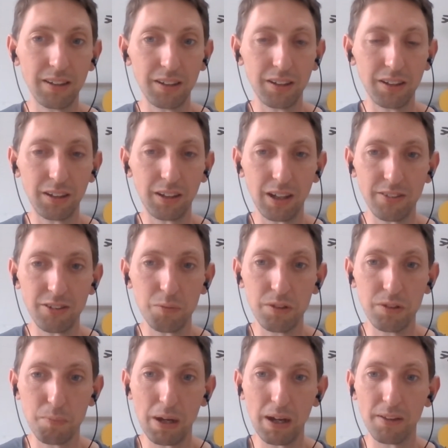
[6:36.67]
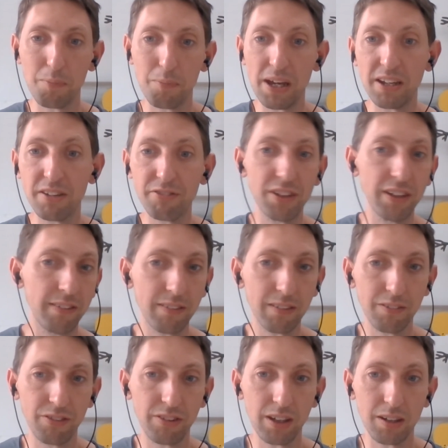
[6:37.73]
customers about the benefits
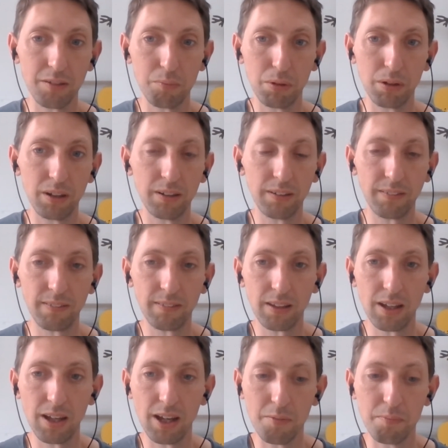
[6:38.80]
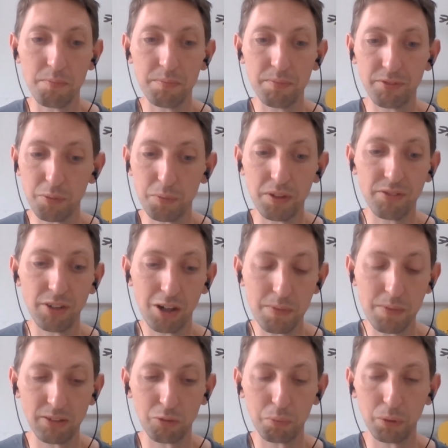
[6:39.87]
of certain products from an
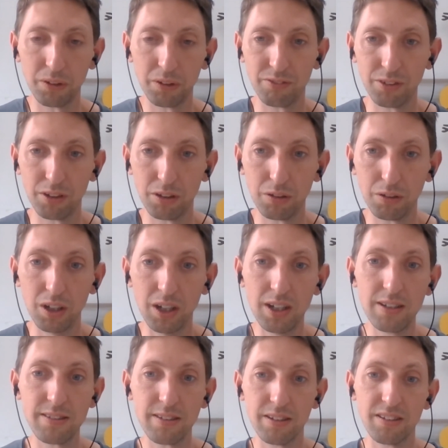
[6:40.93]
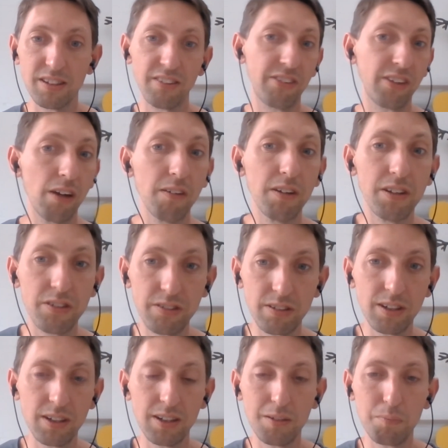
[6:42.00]
environmental point of view, to discourage
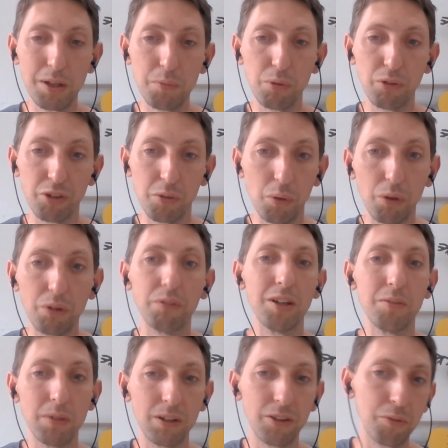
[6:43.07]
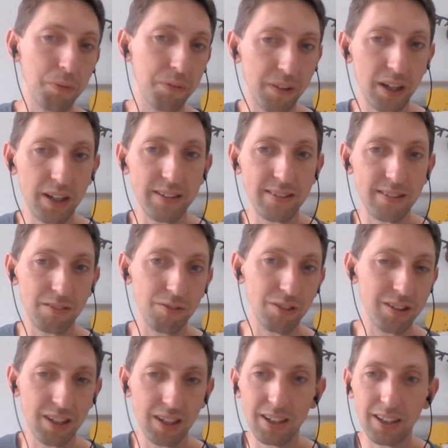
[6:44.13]
people from ordering multiple sizes and
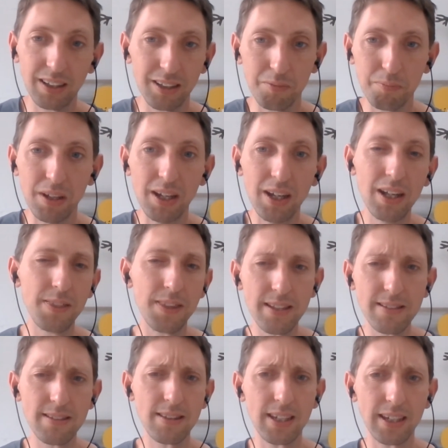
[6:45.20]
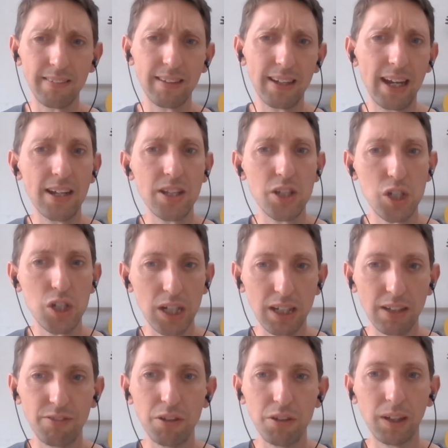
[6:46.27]
returning them. These are things that actually,
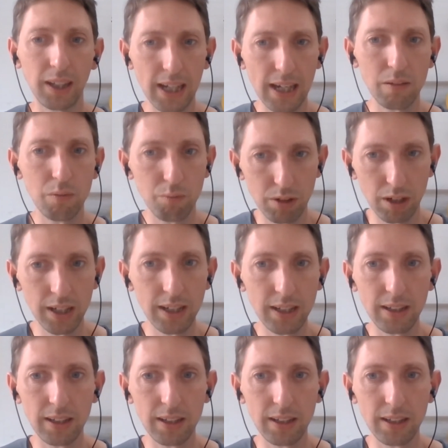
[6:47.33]
if you can get them right,